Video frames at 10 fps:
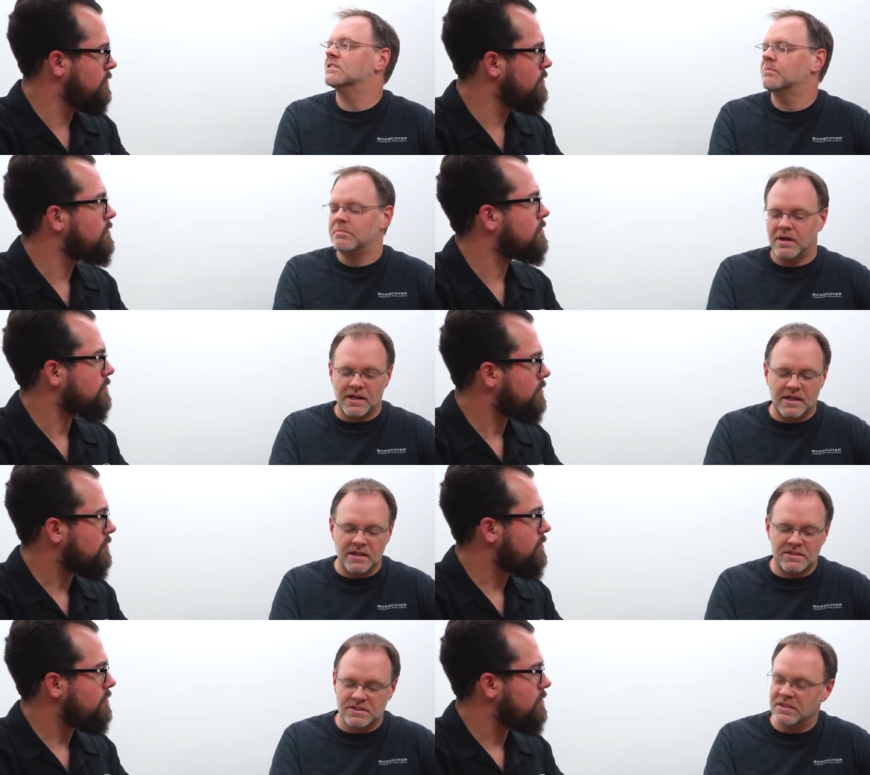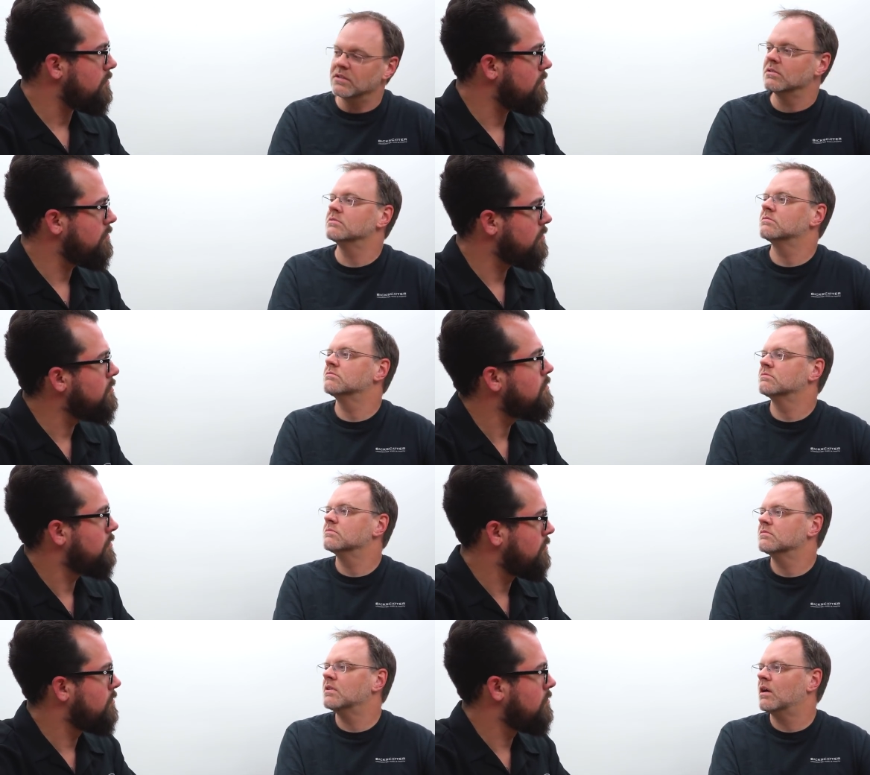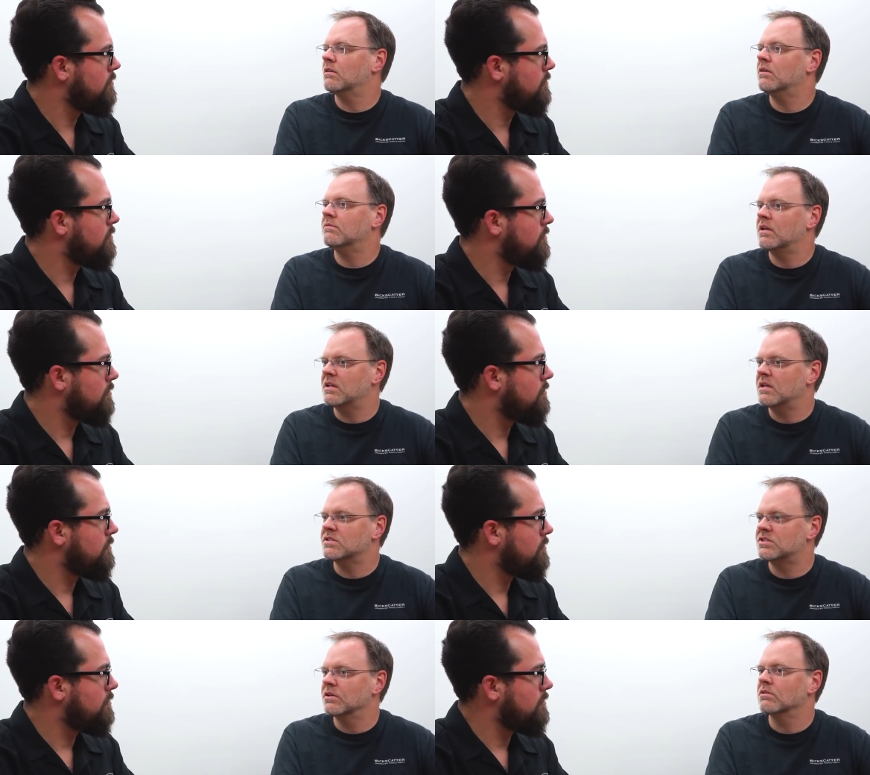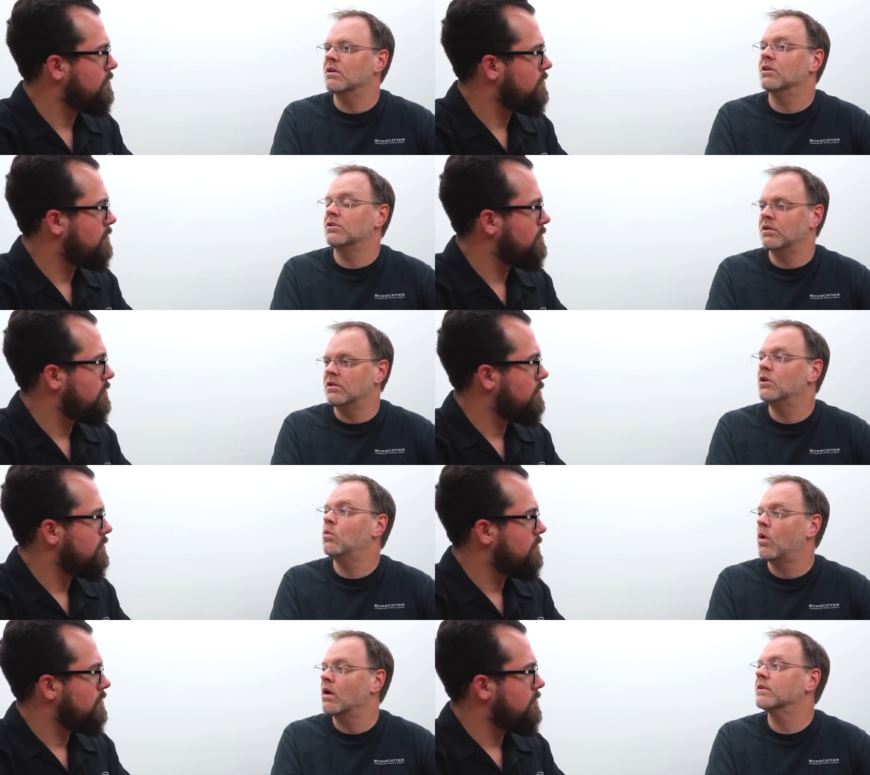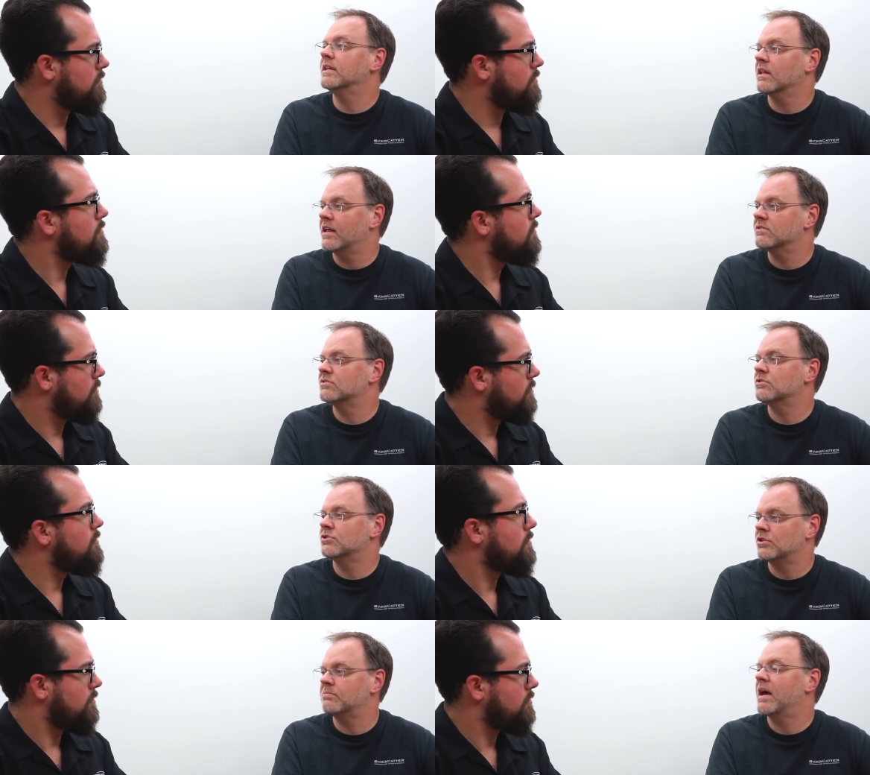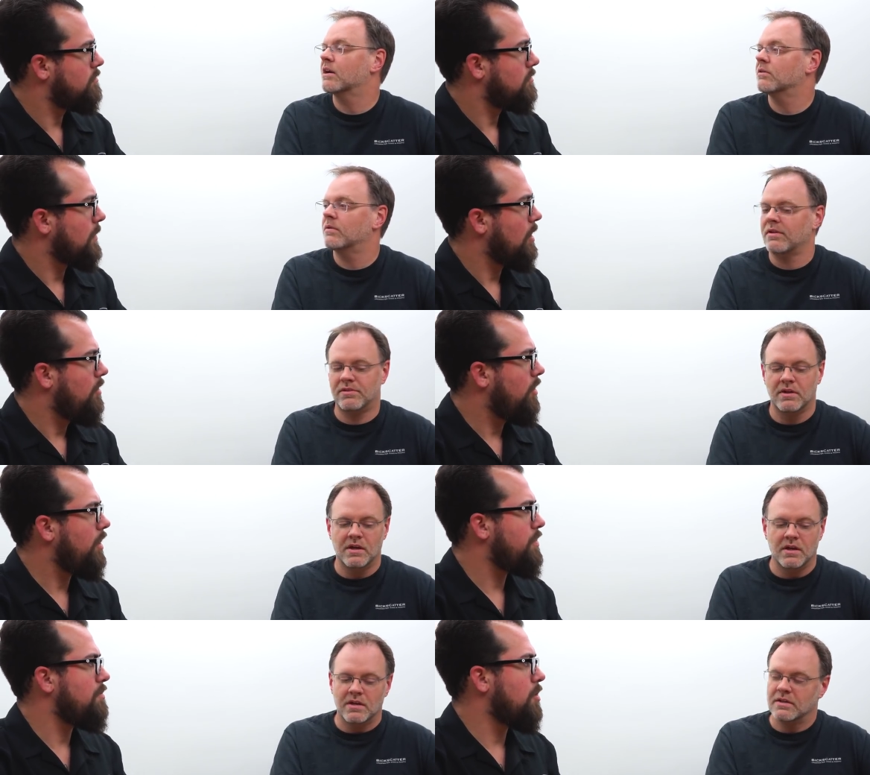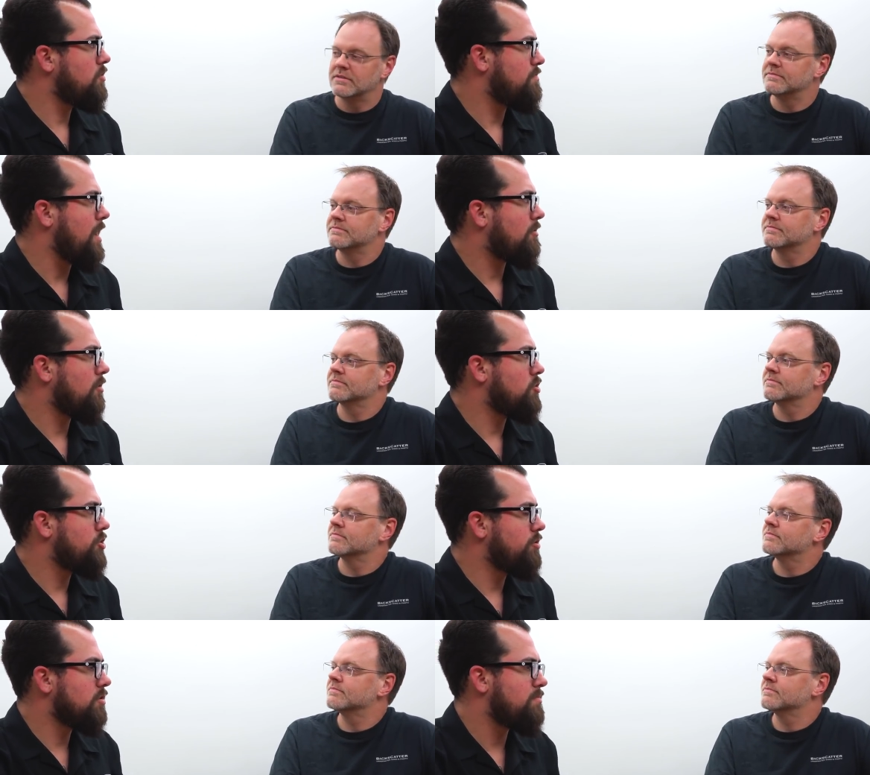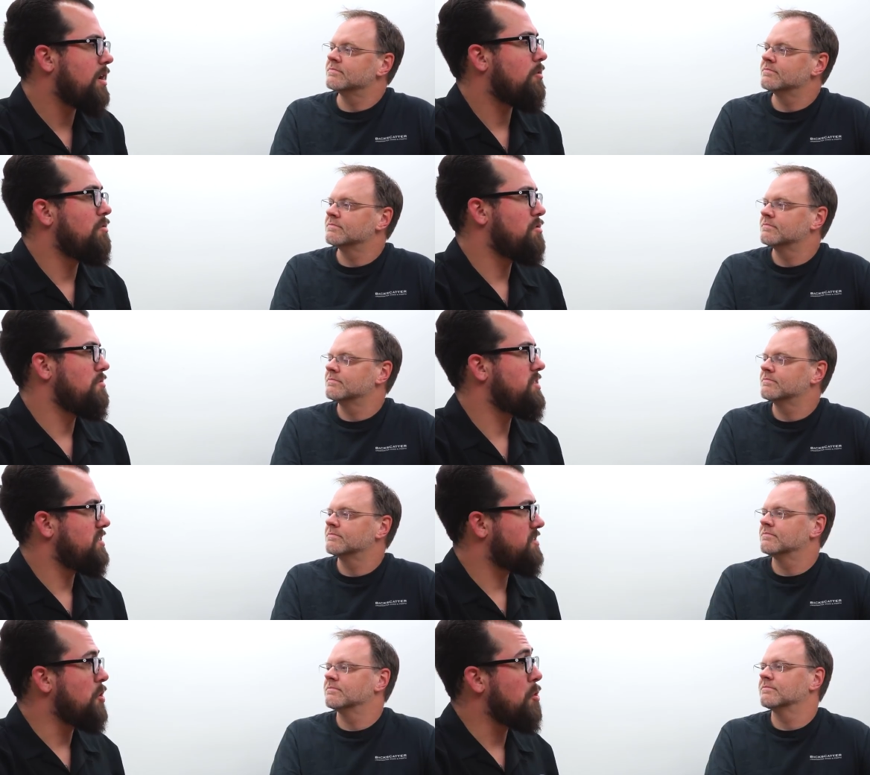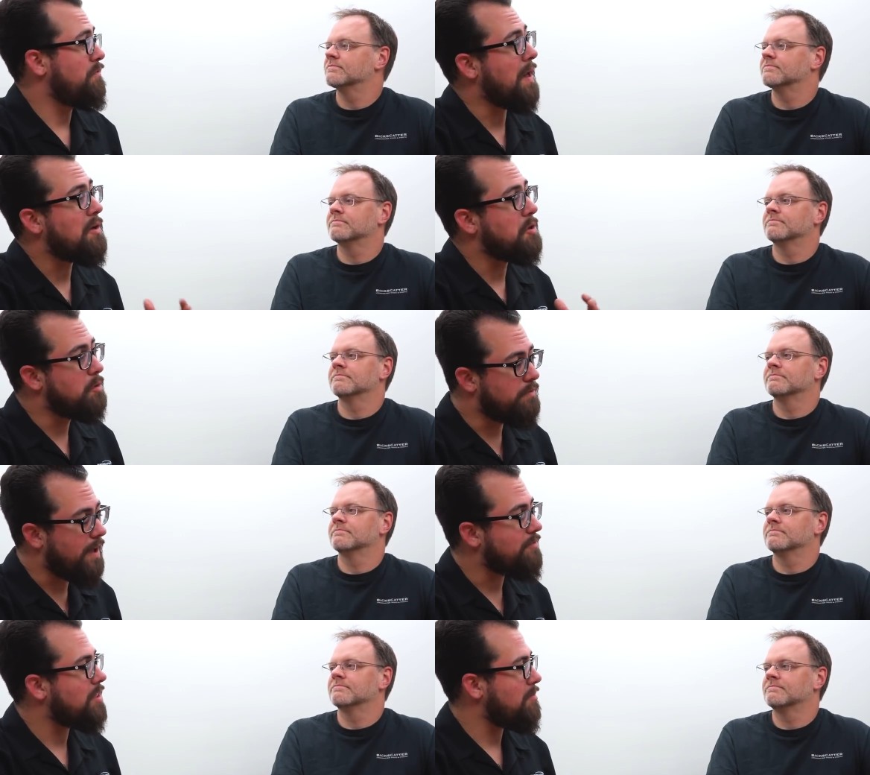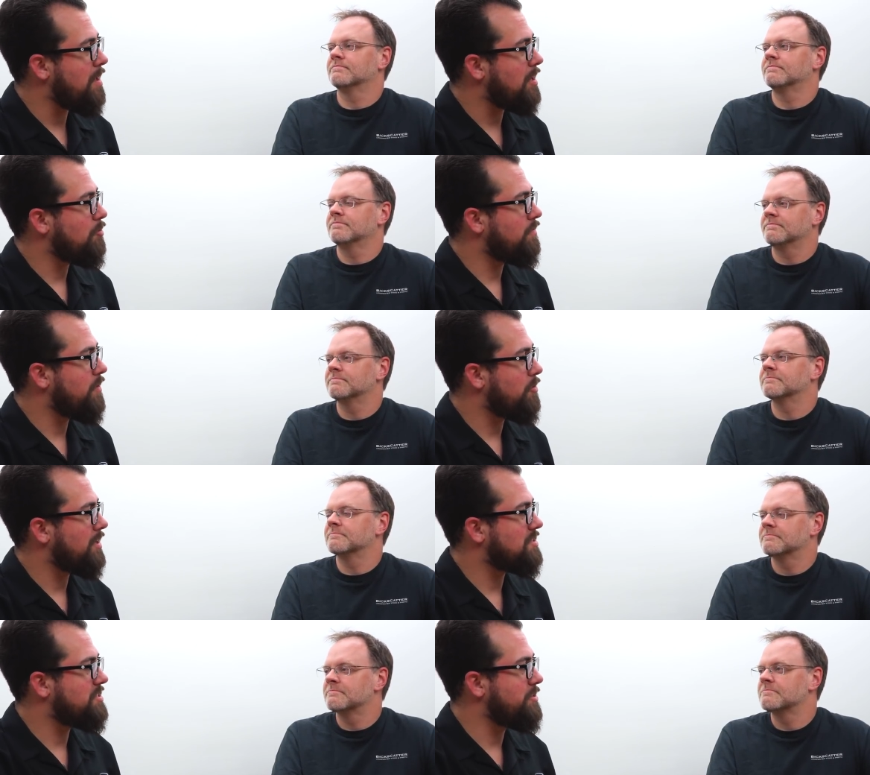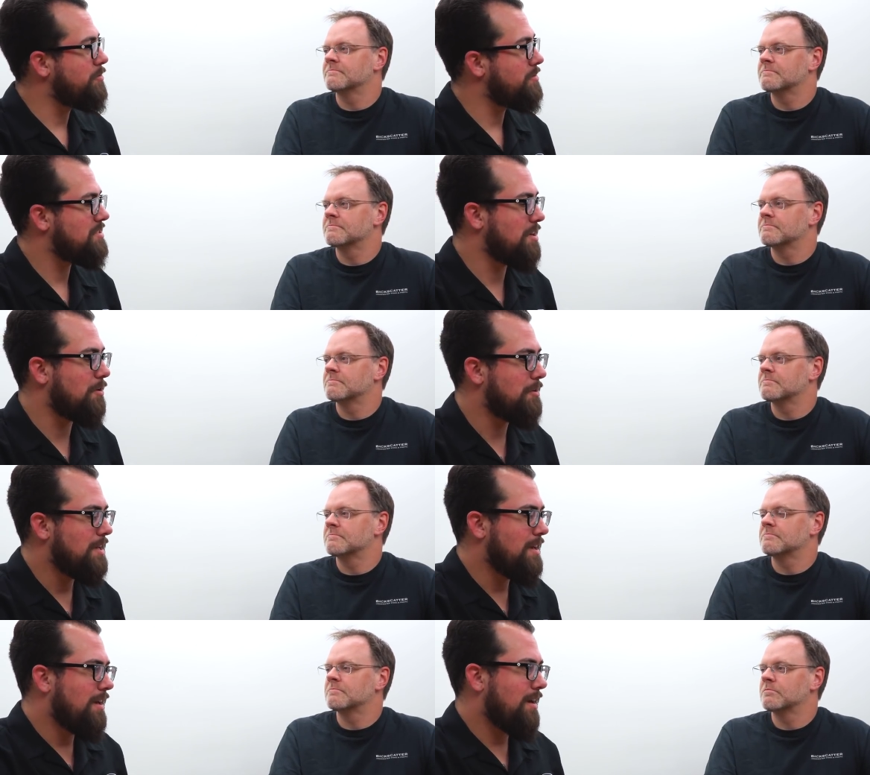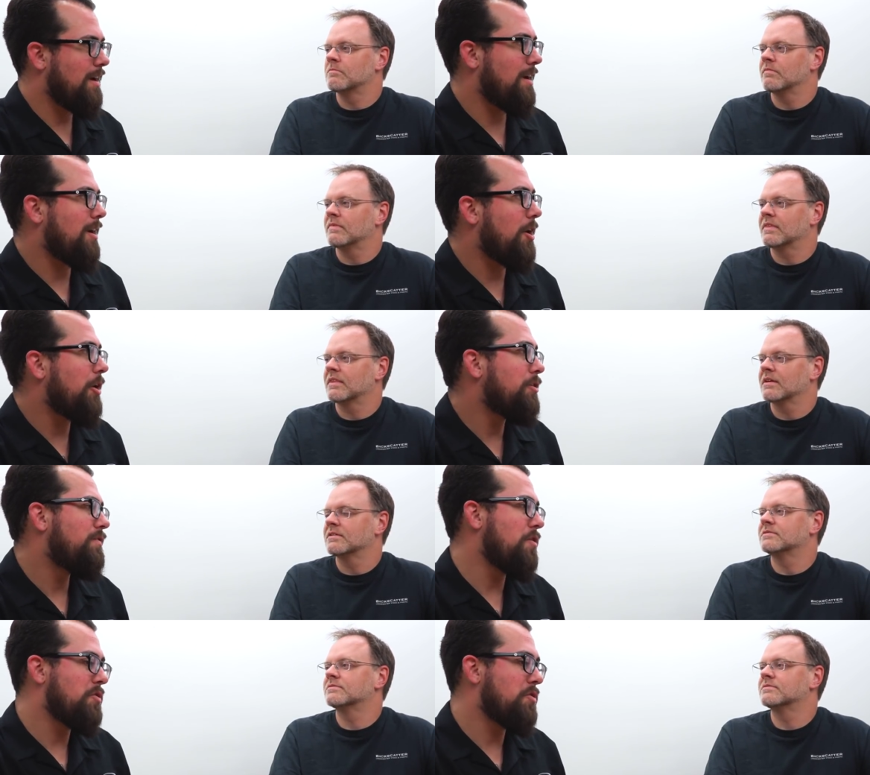Speaker 1: lens, mm-hmm. but it is still yeah, it is still a good quality lens to shoot macro with.
Speaker 2: And I think most macro shooters, macro enthusiasts know the value of having that manual focus too. So uh,